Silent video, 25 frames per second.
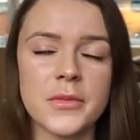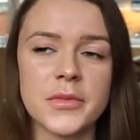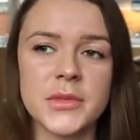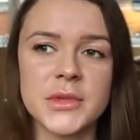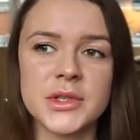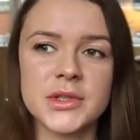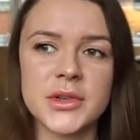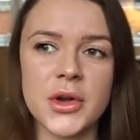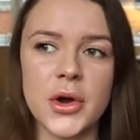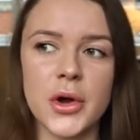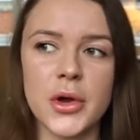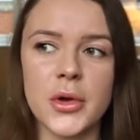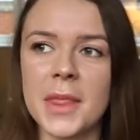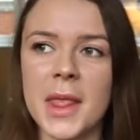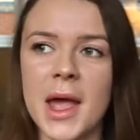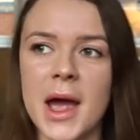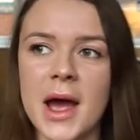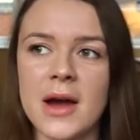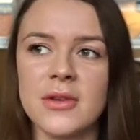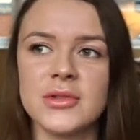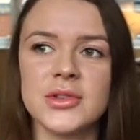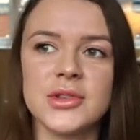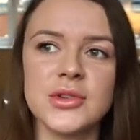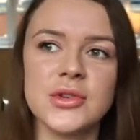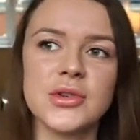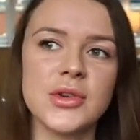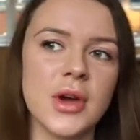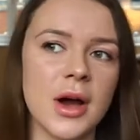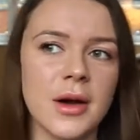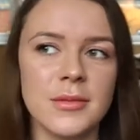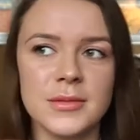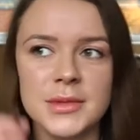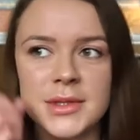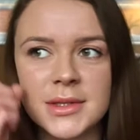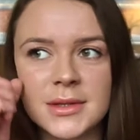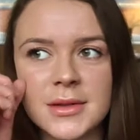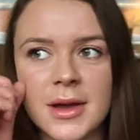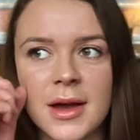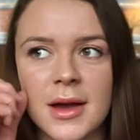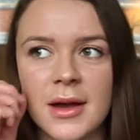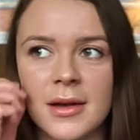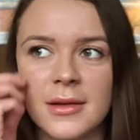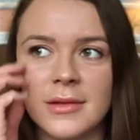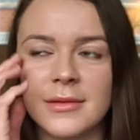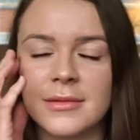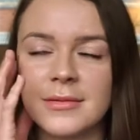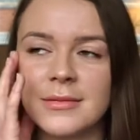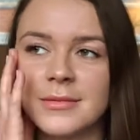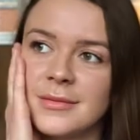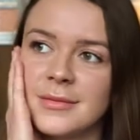So how do you come to
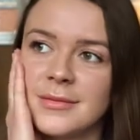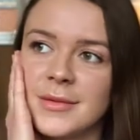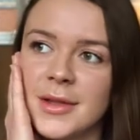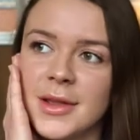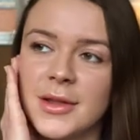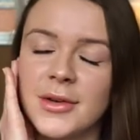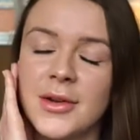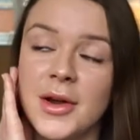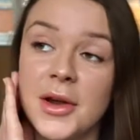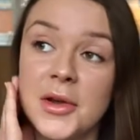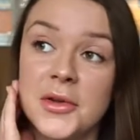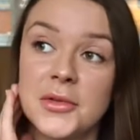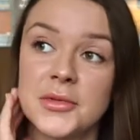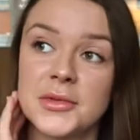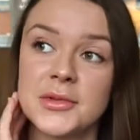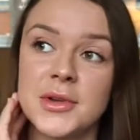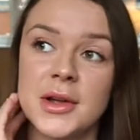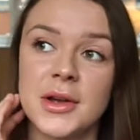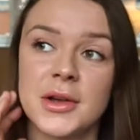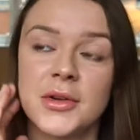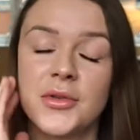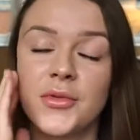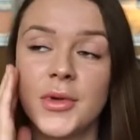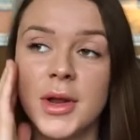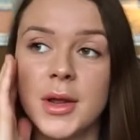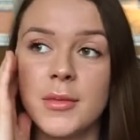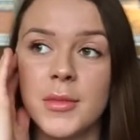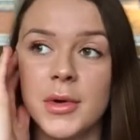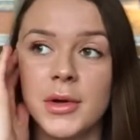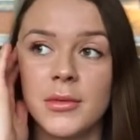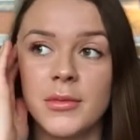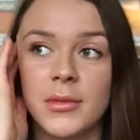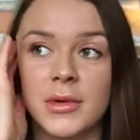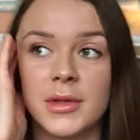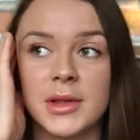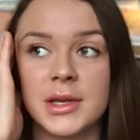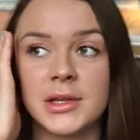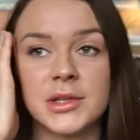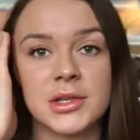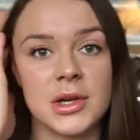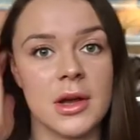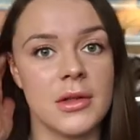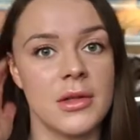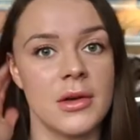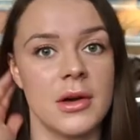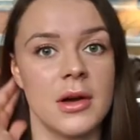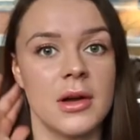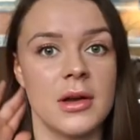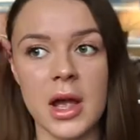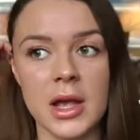that you know agreement with each
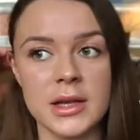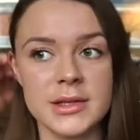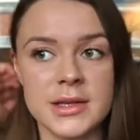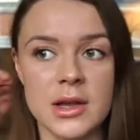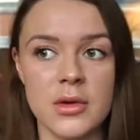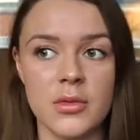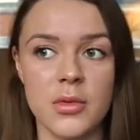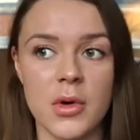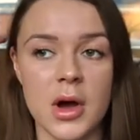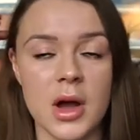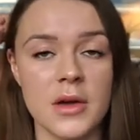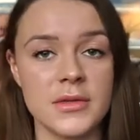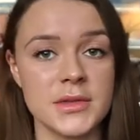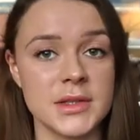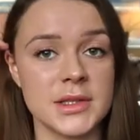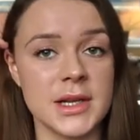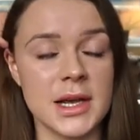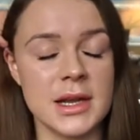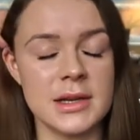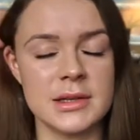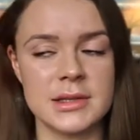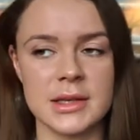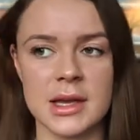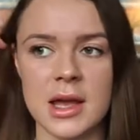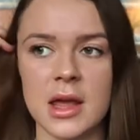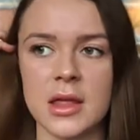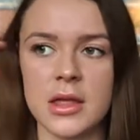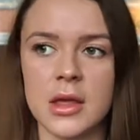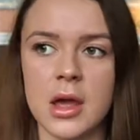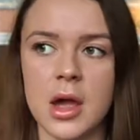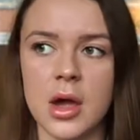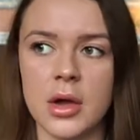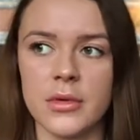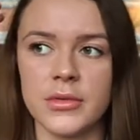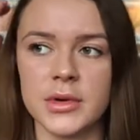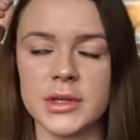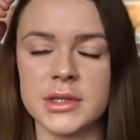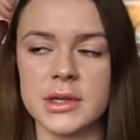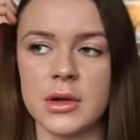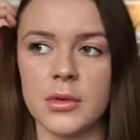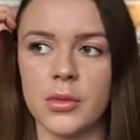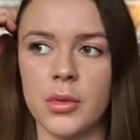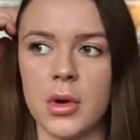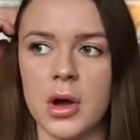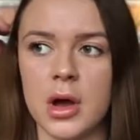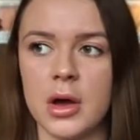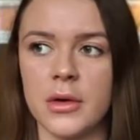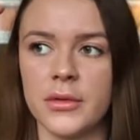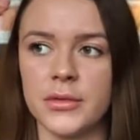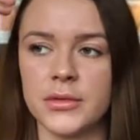other is it worth staying together is it
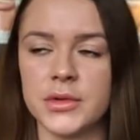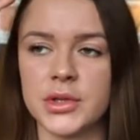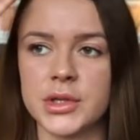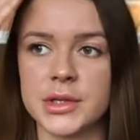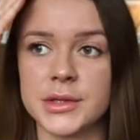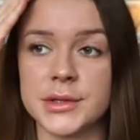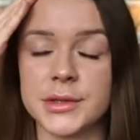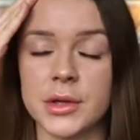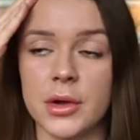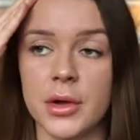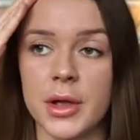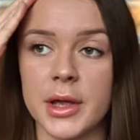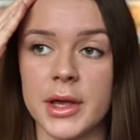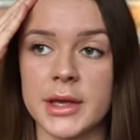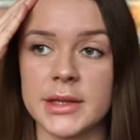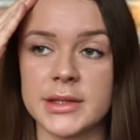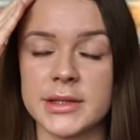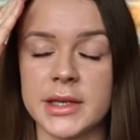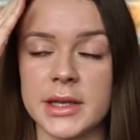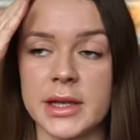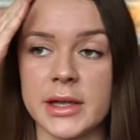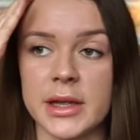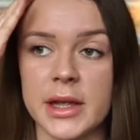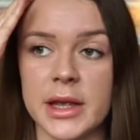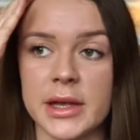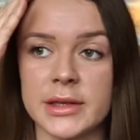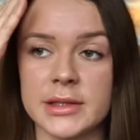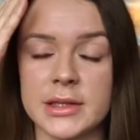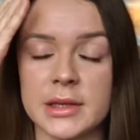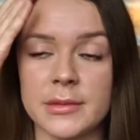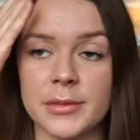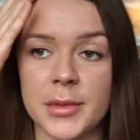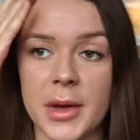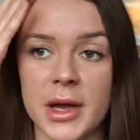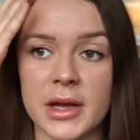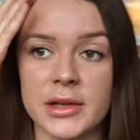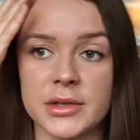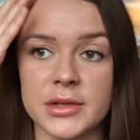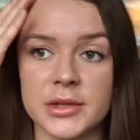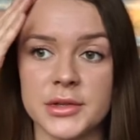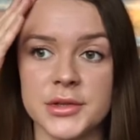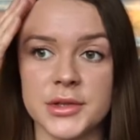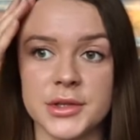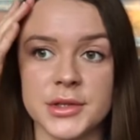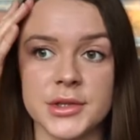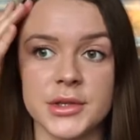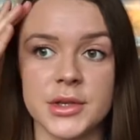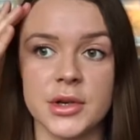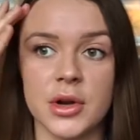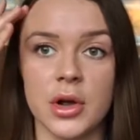worth just like is it is it better to
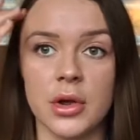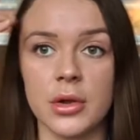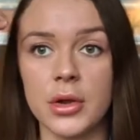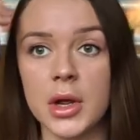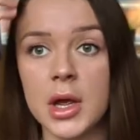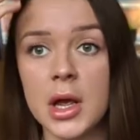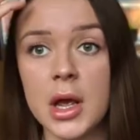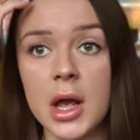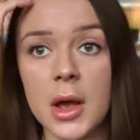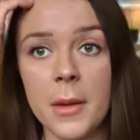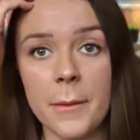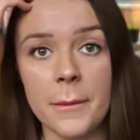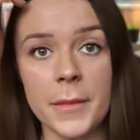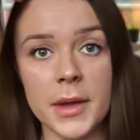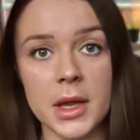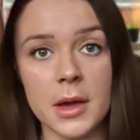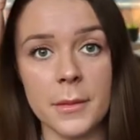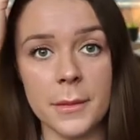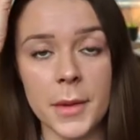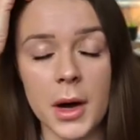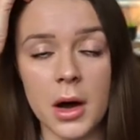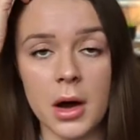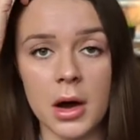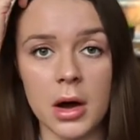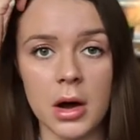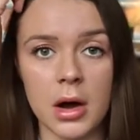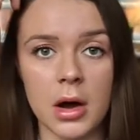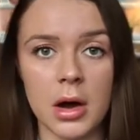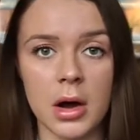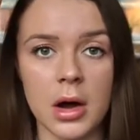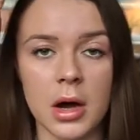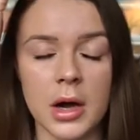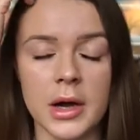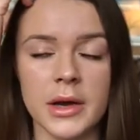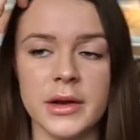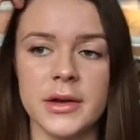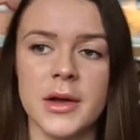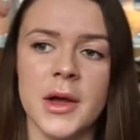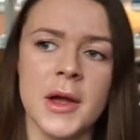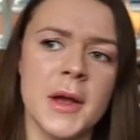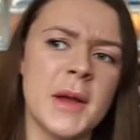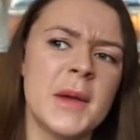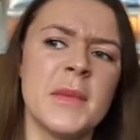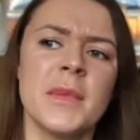just you know be apart and